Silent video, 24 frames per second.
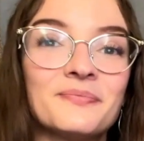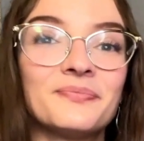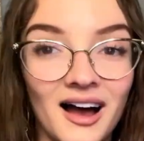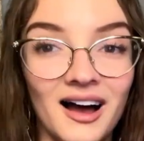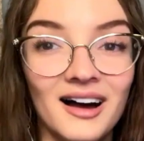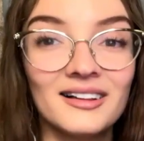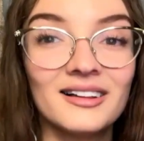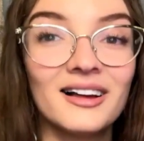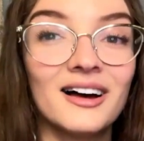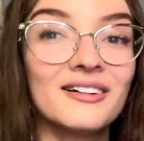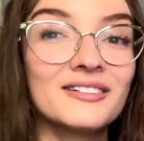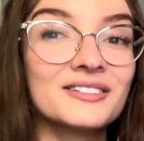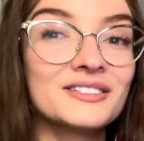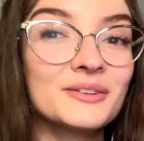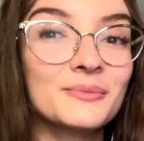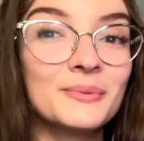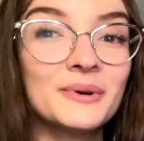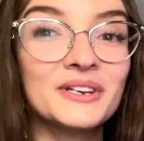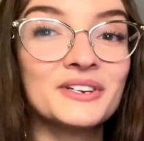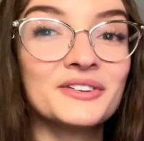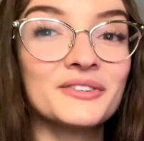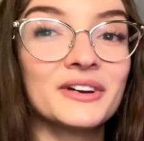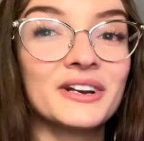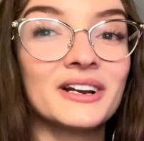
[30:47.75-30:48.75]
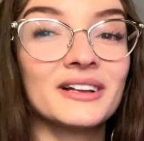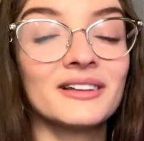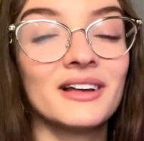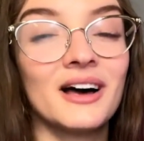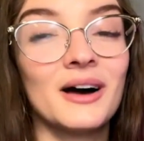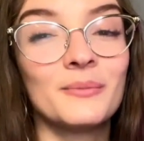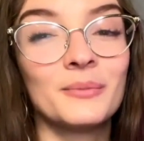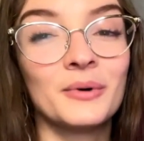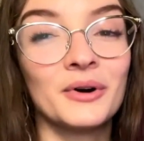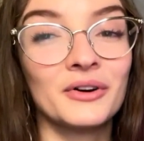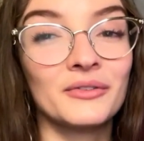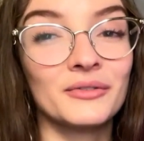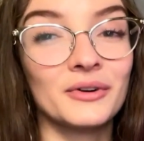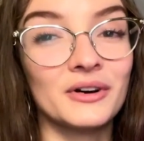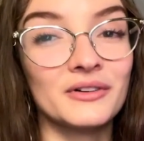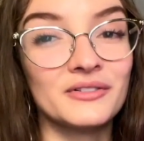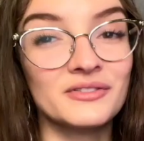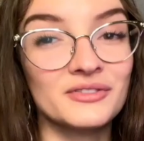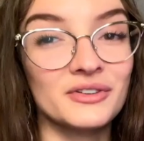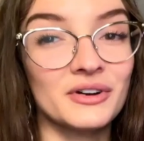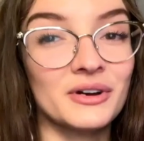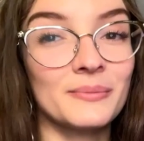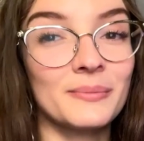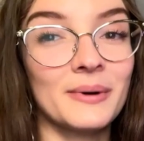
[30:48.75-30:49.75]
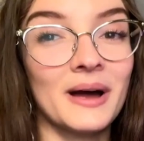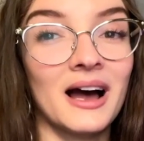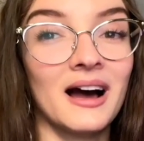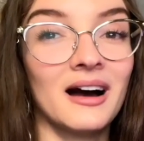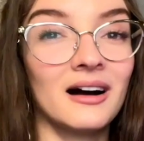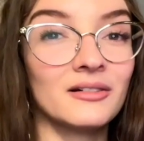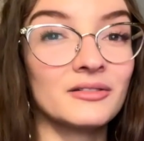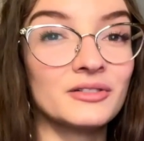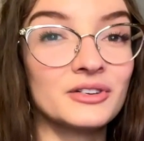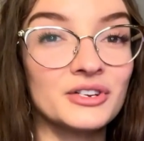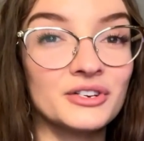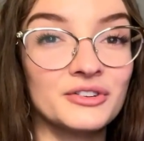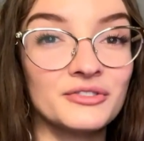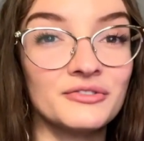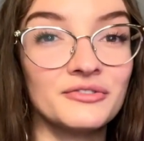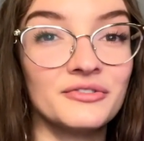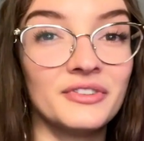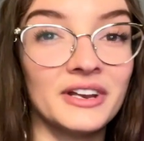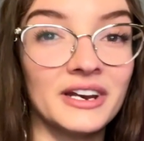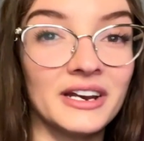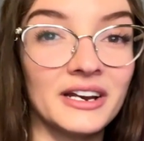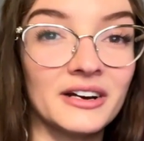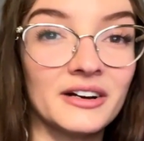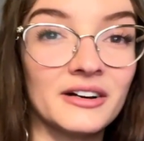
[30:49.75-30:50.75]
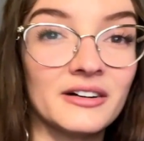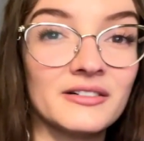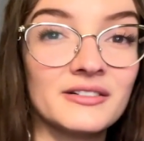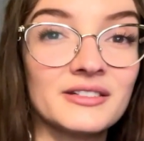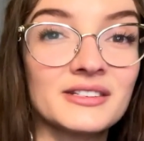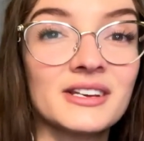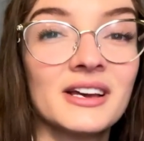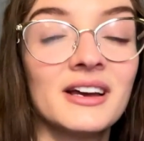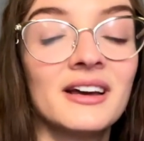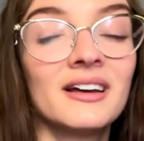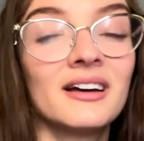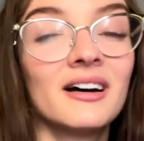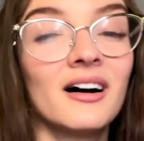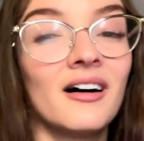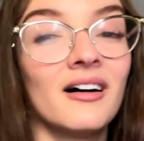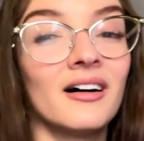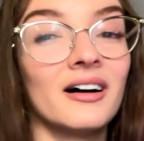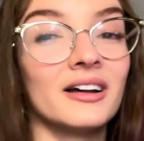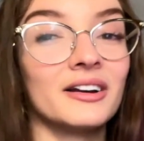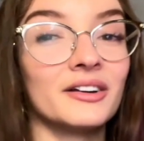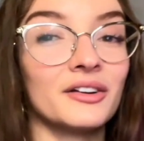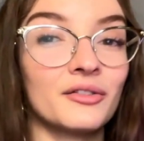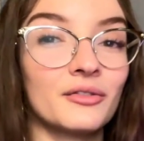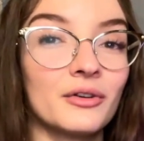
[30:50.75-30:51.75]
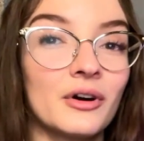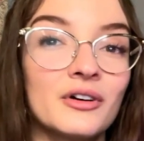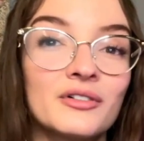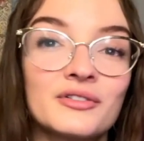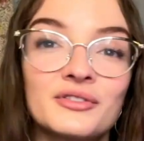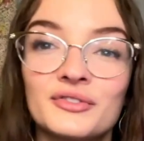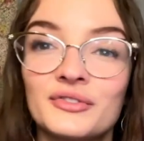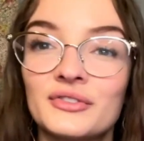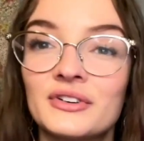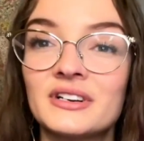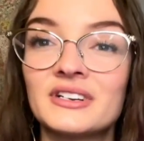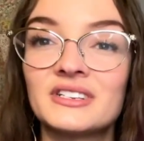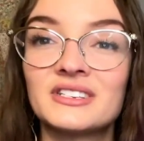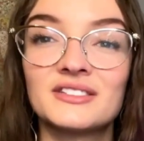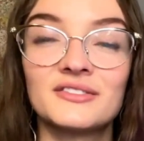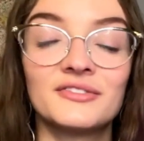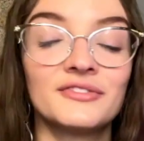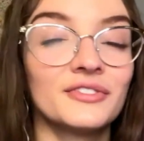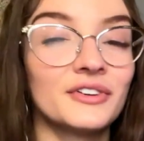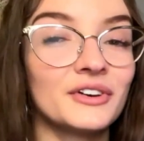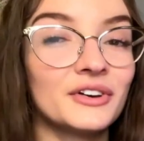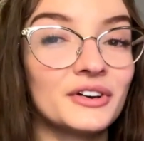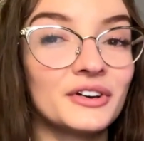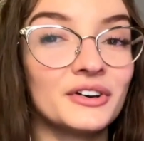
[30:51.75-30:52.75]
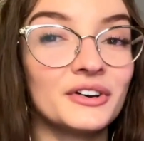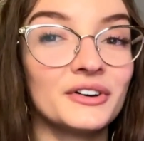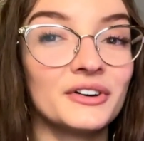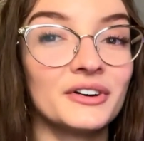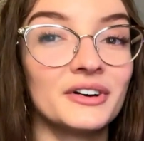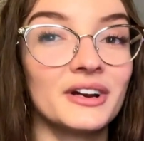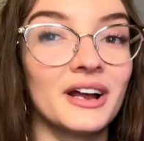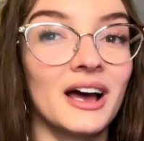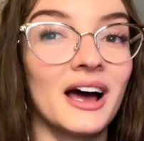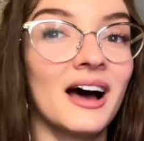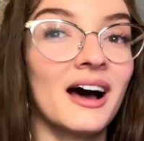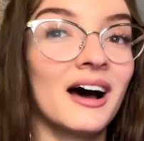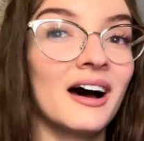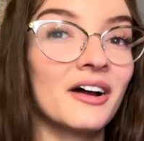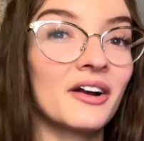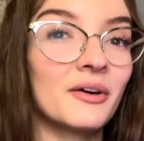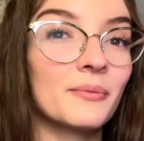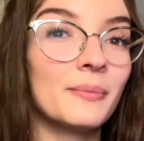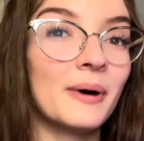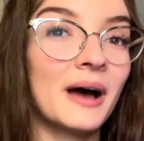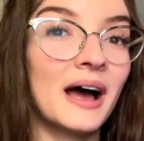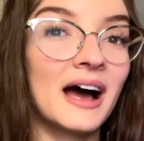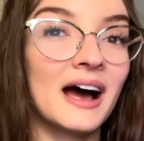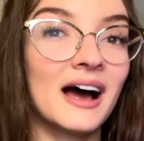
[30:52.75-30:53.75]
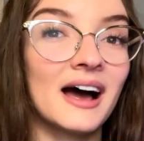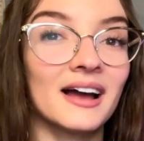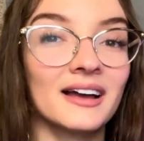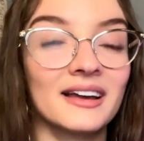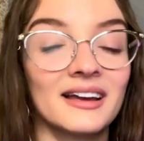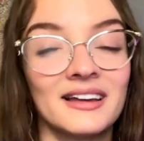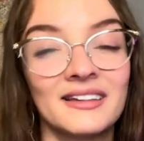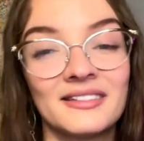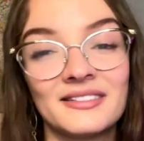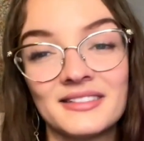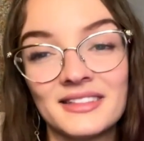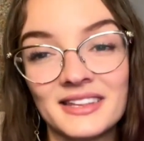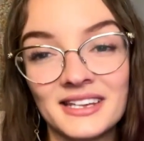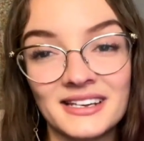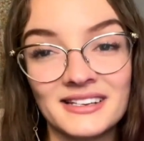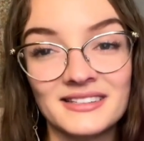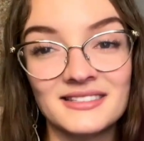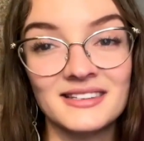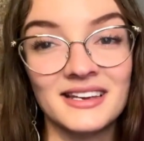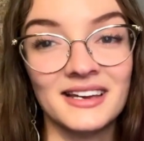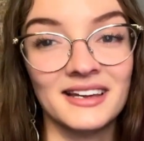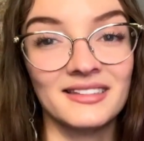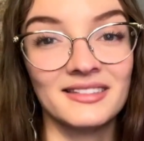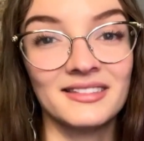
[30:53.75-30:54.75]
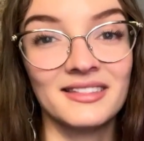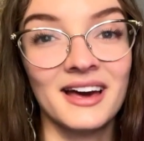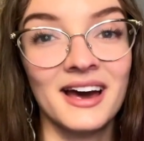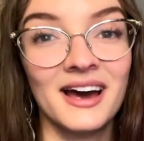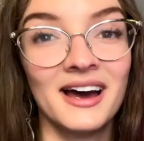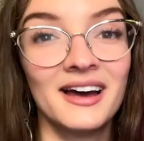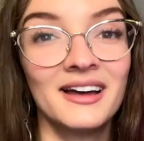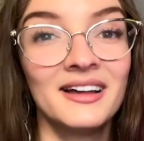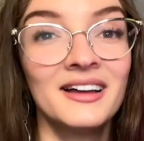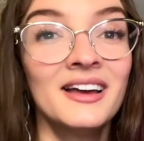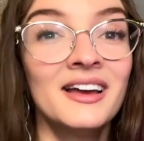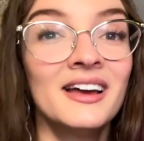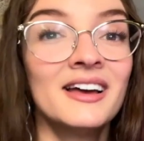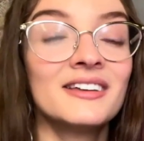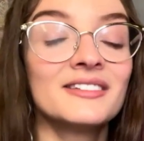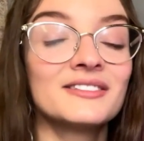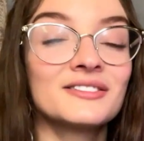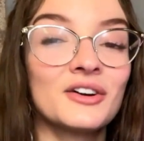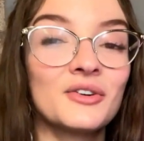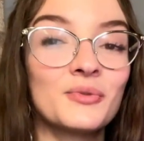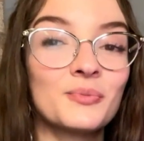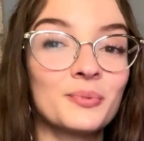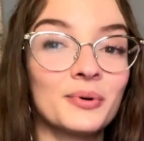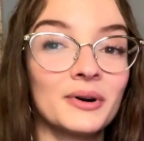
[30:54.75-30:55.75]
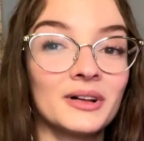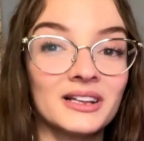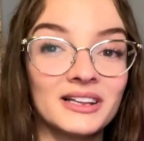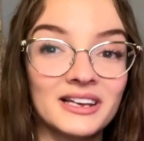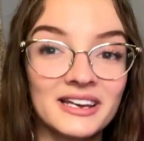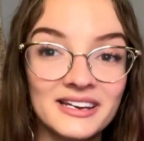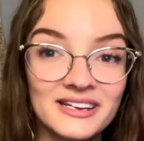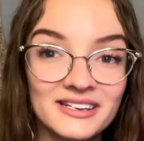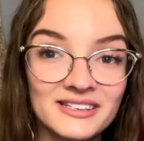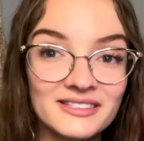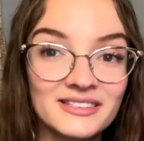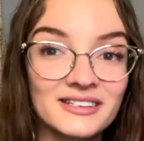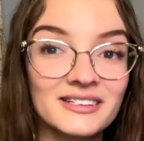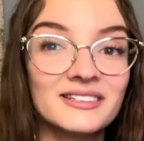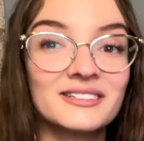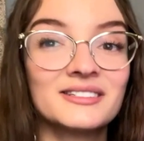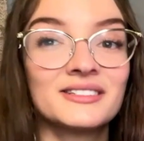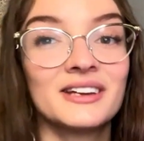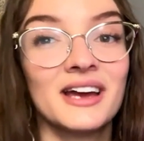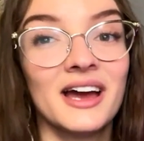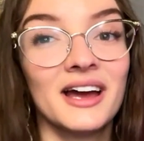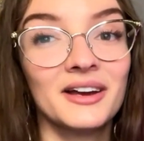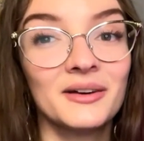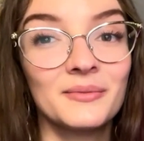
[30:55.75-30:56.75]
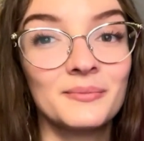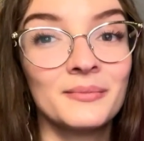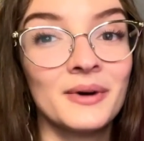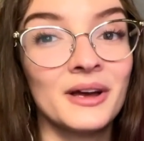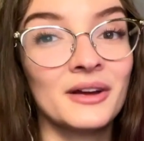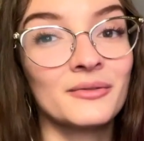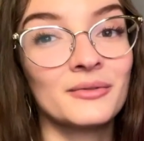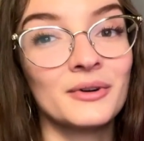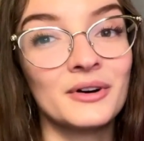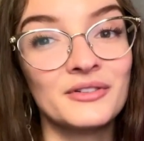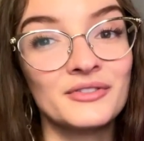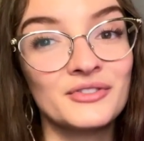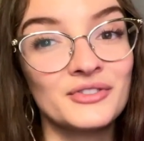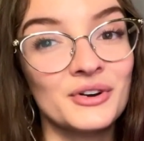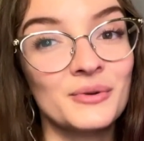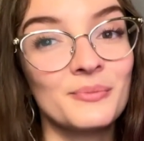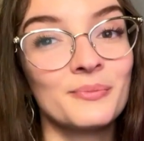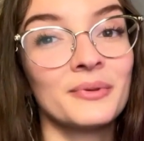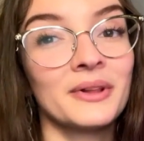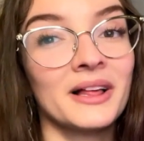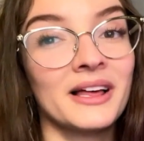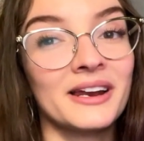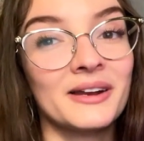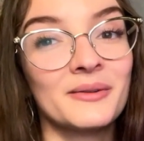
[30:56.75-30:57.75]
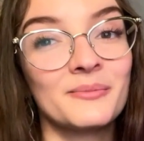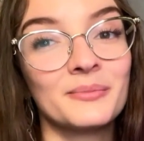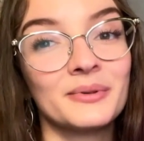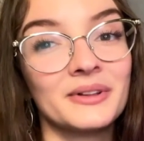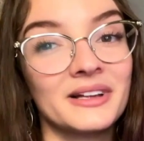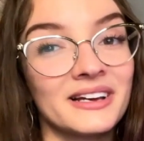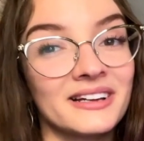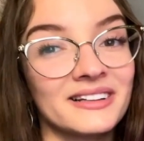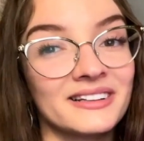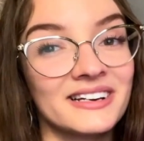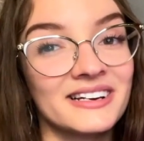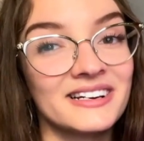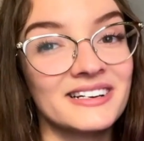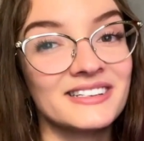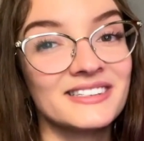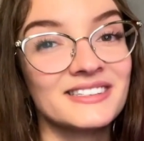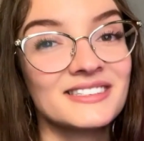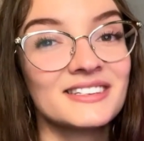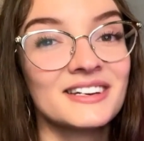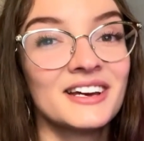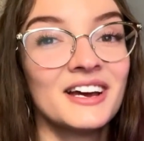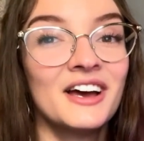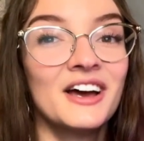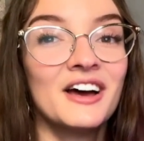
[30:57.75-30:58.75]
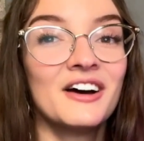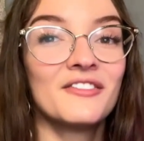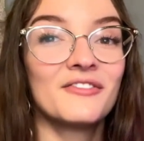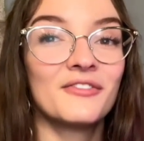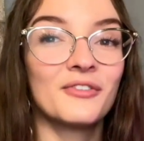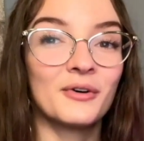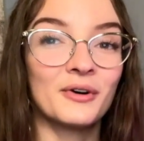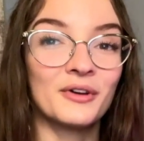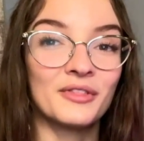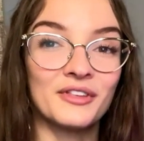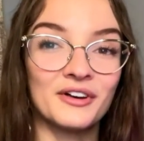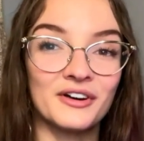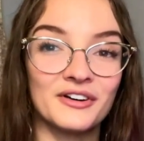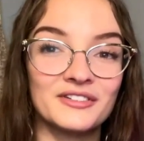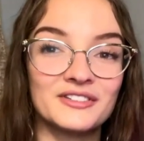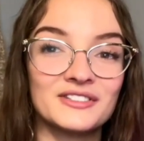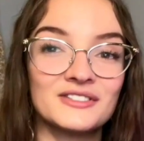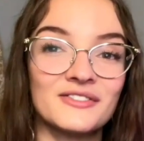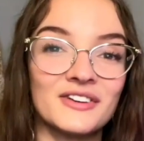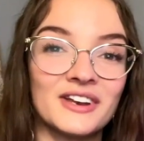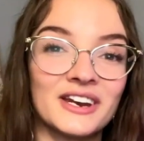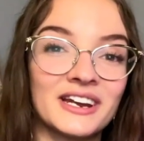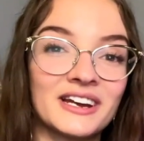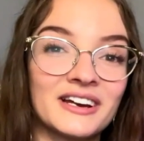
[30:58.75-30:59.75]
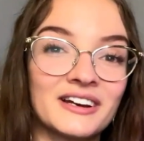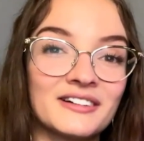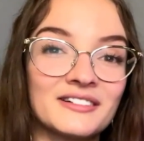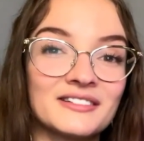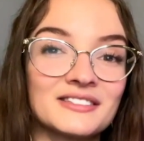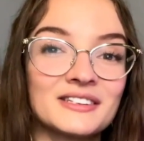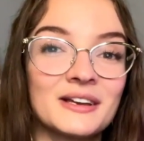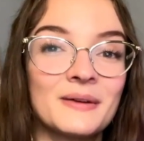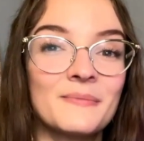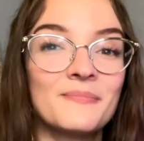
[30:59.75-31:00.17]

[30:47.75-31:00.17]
I'll also be doing a lot more road trip how-to videos on groceries, food, how to pack, and things like that. So please check my road trip planning playlist for those videos.